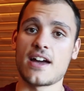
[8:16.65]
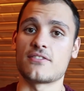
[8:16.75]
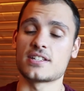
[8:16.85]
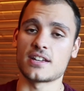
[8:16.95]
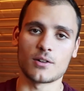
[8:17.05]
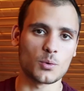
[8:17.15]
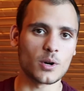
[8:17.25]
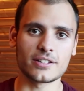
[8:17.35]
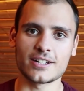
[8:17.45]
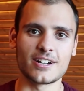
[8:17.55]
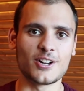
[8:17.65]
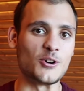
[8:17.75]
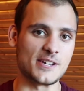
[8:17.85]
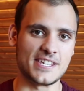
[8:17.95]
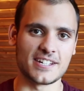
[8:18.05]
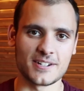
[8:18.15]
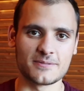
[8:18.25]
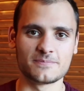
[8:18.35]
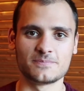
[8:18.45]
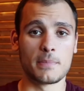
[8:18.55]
every single quarter or year.